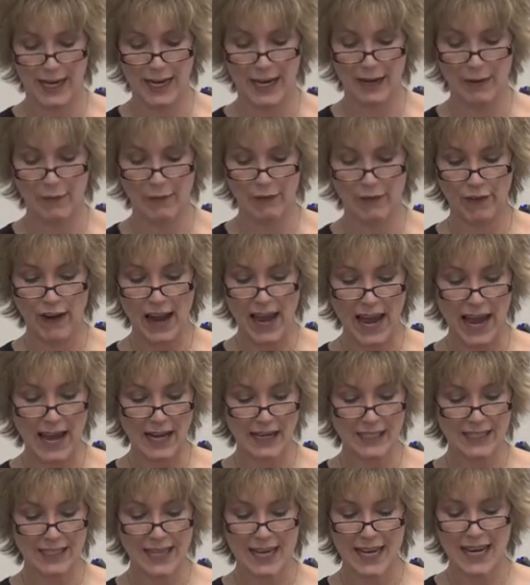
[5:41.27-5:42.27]
In
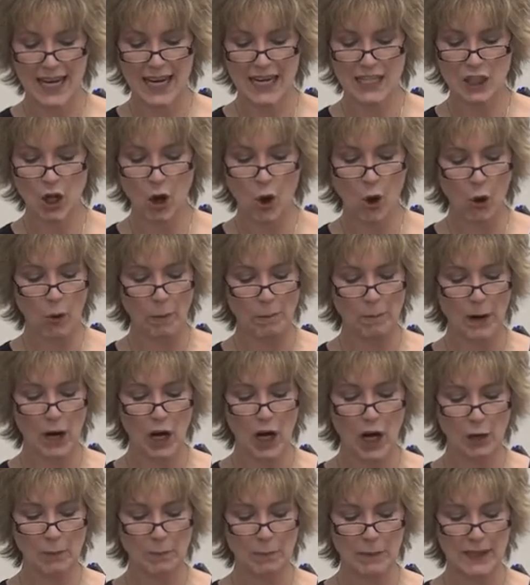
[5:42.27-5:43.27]
fact, his whole
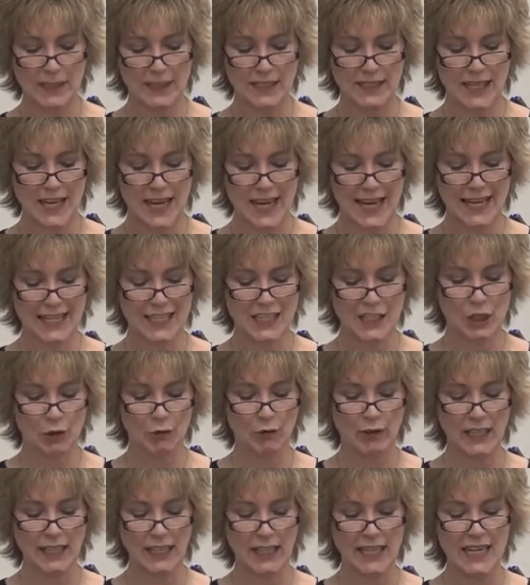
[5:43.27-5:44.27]
purpose is to
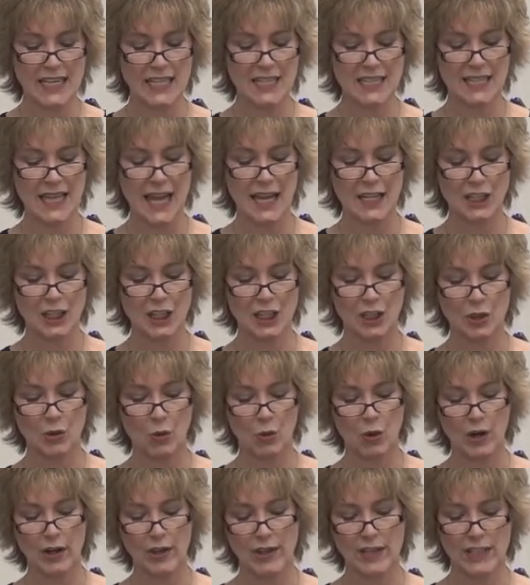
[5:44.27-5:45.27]
release that
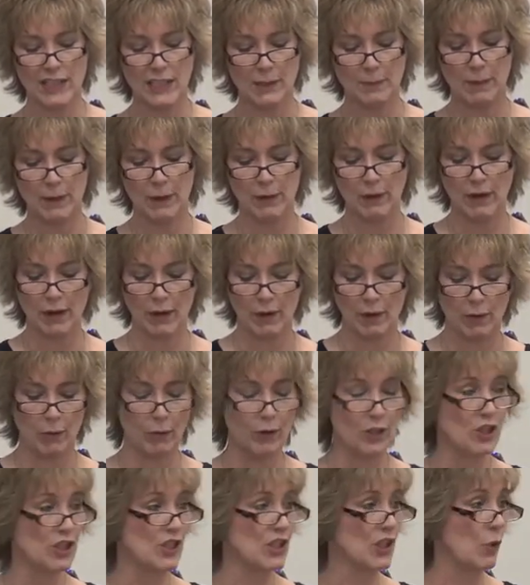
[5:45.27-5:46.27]
sword of the Spirit,
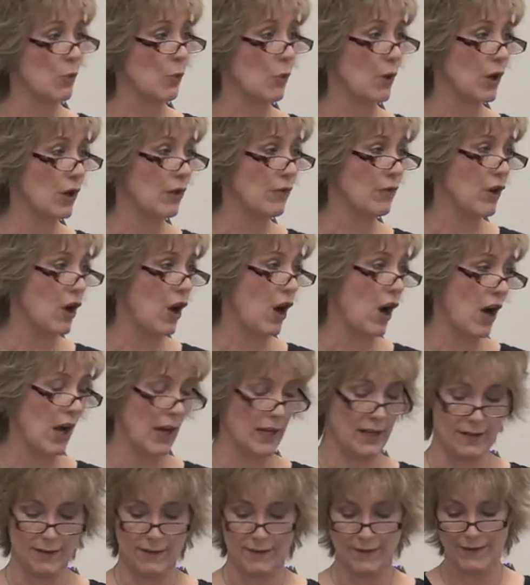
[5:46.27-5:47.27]
which is the Word of
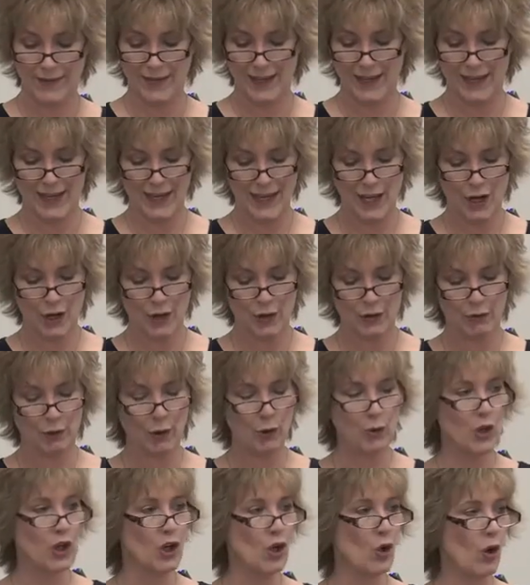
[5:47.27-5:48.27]
God,
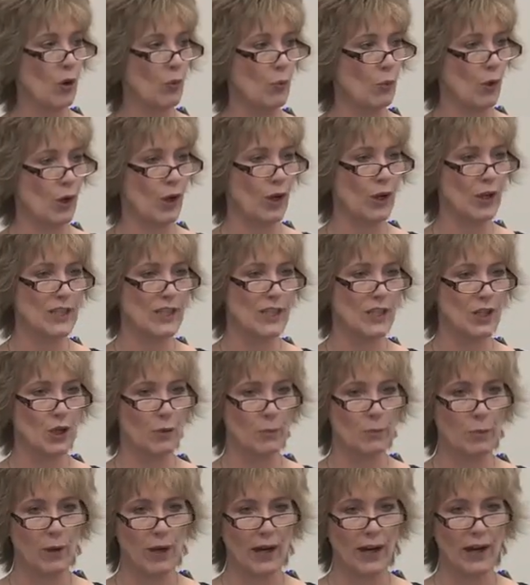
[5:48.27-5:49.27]
through your words and
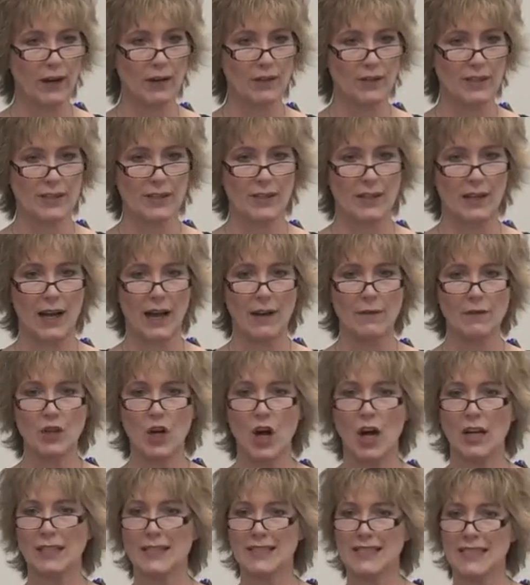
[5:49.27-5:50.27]
your prayers. I've
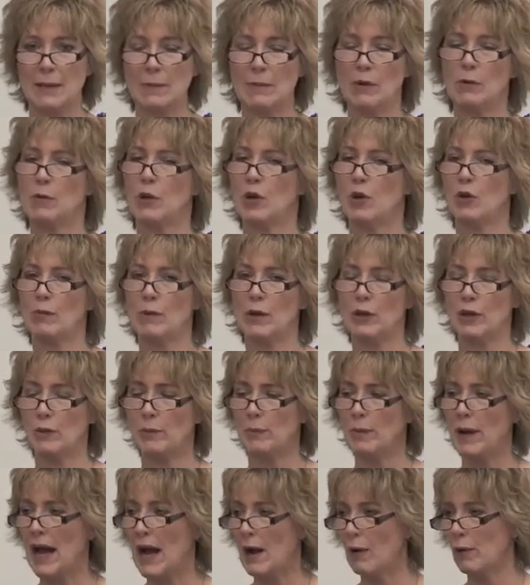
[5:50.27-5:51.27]
talked to some of you about
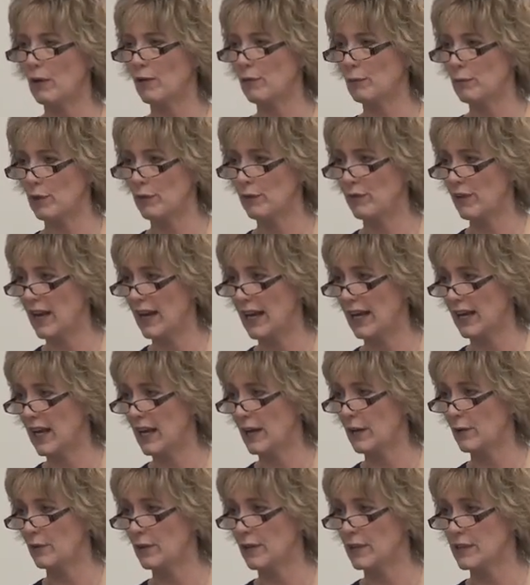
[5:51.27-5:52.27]
the power of prophetic
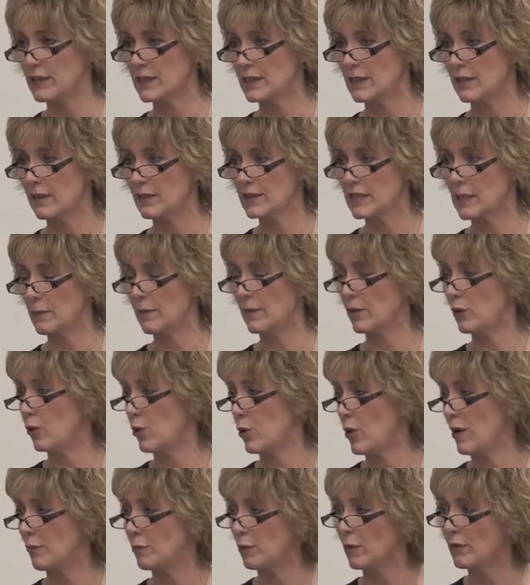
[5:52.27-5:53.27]
utterance, some of you
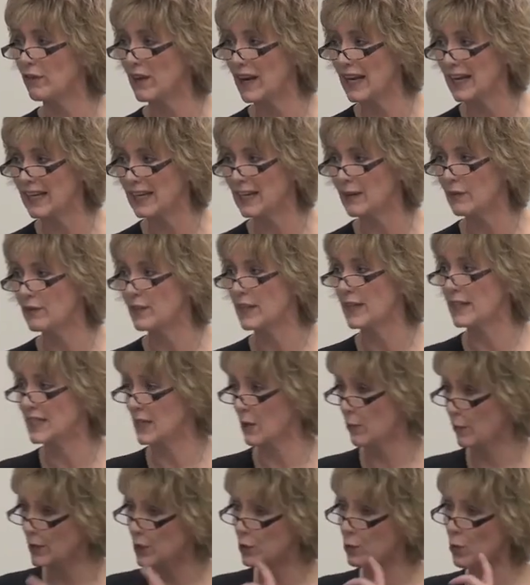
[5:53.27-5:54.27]
who have prophetic
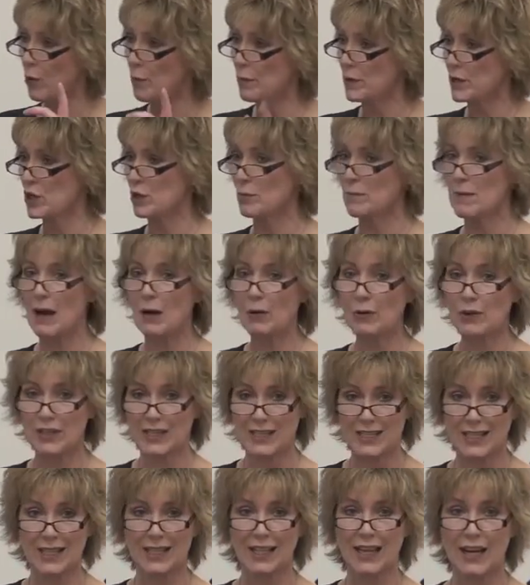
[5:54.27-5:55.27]
giftings. And when you open your mouth
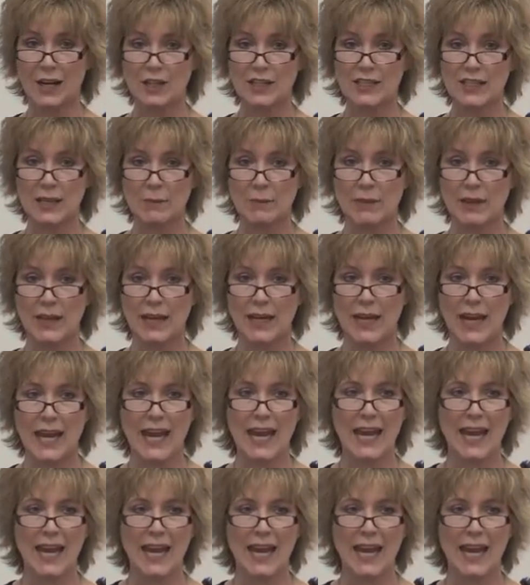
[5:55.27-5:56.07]
and declare something,